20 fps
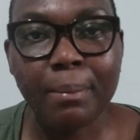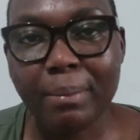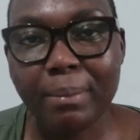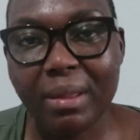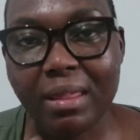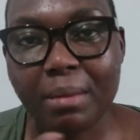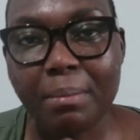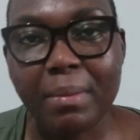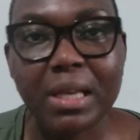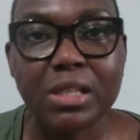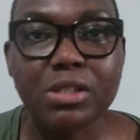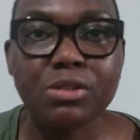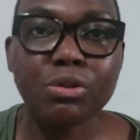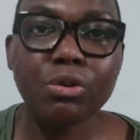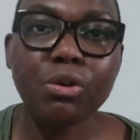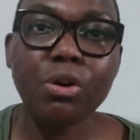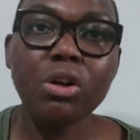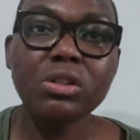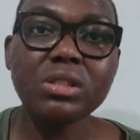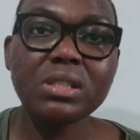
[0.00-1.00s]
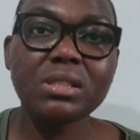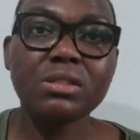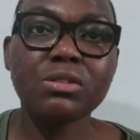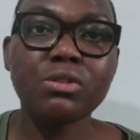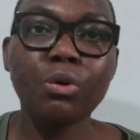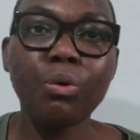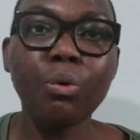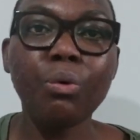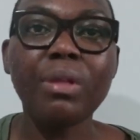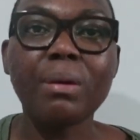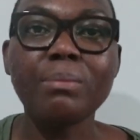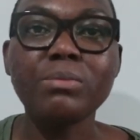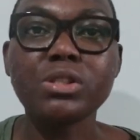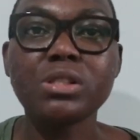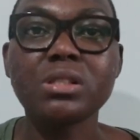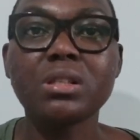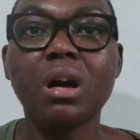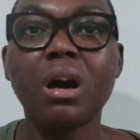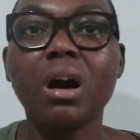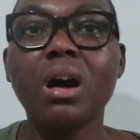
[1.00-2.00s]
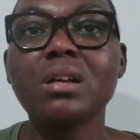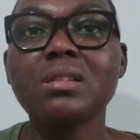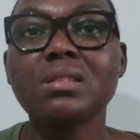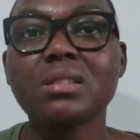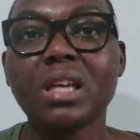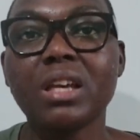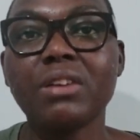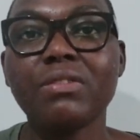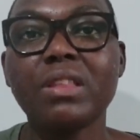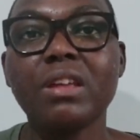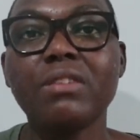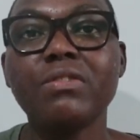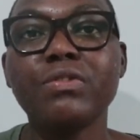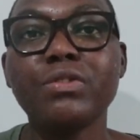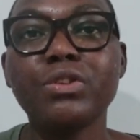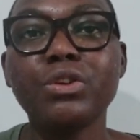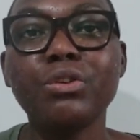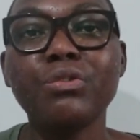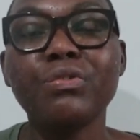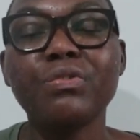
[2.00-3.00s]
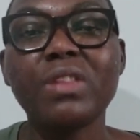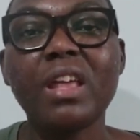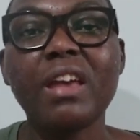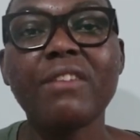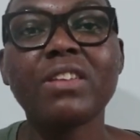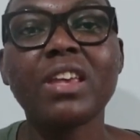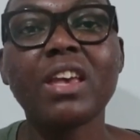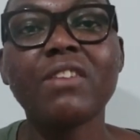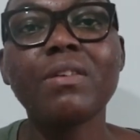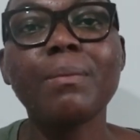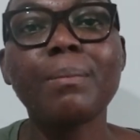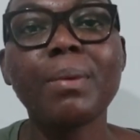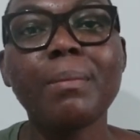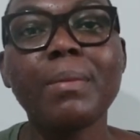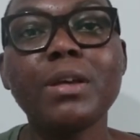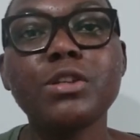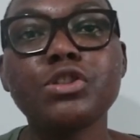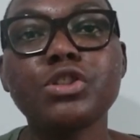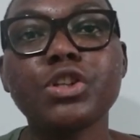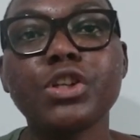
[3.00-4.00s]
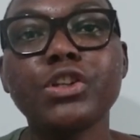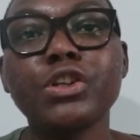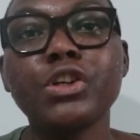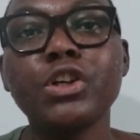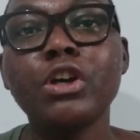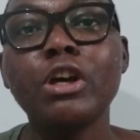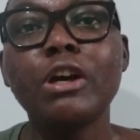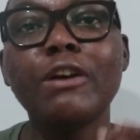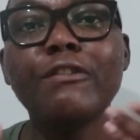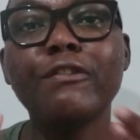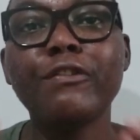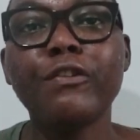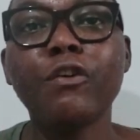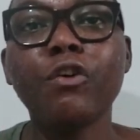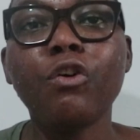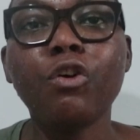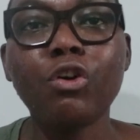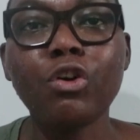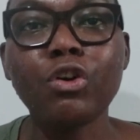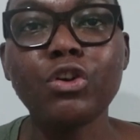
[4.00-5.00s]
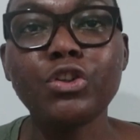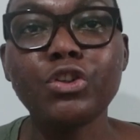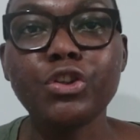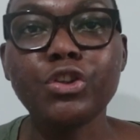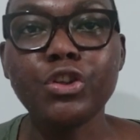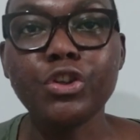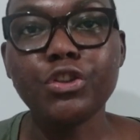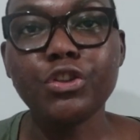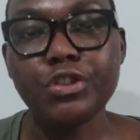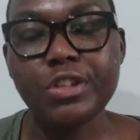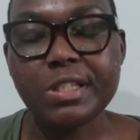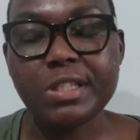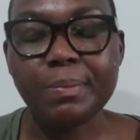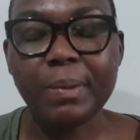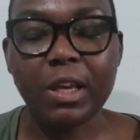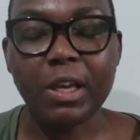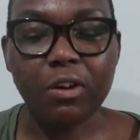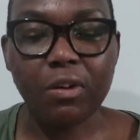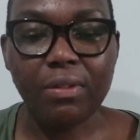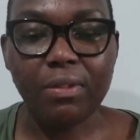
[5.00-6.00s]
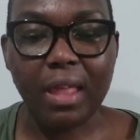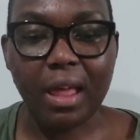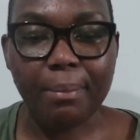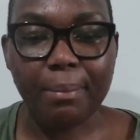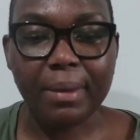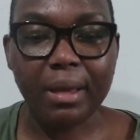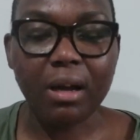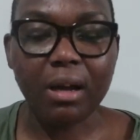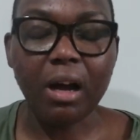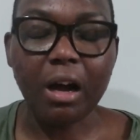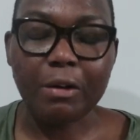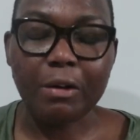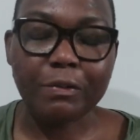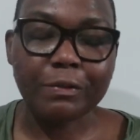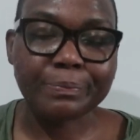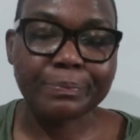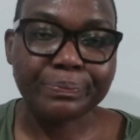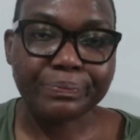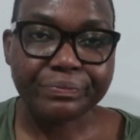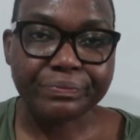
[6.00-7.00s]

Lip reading: But they may still call them just to ask if they've given permission for you to speak on their behalf.